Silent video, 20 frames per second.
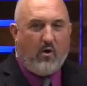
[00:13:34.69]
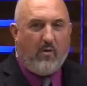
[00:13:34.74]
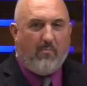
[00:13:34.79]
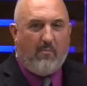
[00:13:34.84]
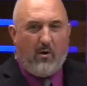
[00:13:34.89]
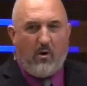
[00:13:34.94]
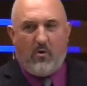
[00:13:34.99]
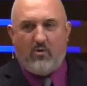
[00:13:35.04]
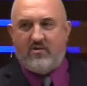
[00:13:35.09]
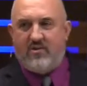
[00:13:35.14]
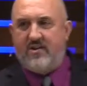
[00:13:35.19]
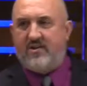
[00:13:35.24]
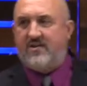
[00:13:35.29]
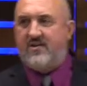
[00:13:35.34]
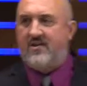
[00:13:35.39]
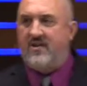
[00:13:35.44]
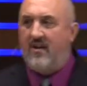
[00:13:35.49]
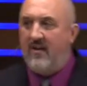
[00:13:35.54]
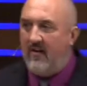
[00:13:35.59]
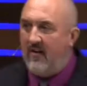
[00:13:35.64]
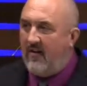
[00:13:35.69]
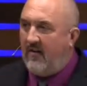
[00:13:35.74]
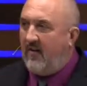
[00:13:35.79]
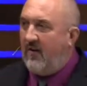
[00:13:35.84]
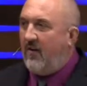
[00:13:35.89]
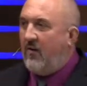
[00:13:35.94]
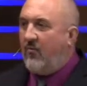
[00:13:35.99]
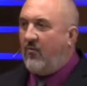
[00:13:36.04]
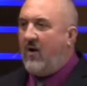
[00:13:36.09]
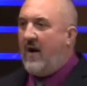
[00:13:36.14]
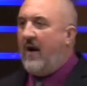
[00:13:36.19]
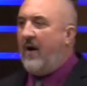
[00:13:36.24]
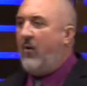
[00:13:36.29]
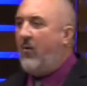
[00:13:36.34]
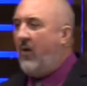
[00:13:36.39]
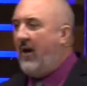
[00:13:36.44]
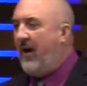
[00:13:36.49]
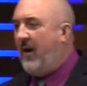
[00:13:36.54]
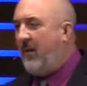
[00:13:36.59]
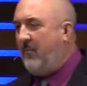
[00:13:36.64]
And Moses right
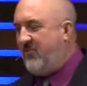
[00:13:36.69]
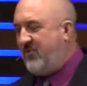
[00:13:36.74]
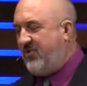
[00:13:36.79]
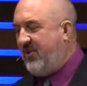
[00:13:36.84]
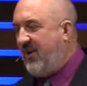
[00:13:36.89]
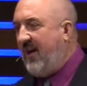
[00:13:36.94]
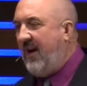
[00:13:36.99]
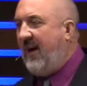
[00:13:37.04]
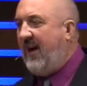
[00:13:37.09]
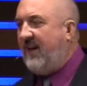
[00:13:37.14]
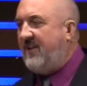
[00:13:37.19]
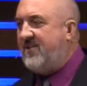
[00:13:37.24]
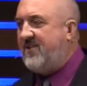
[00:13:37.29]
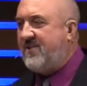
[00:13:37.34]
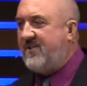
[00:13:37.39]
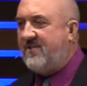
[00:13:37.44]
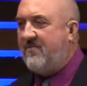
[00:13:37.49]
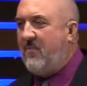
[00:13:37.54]
away objects.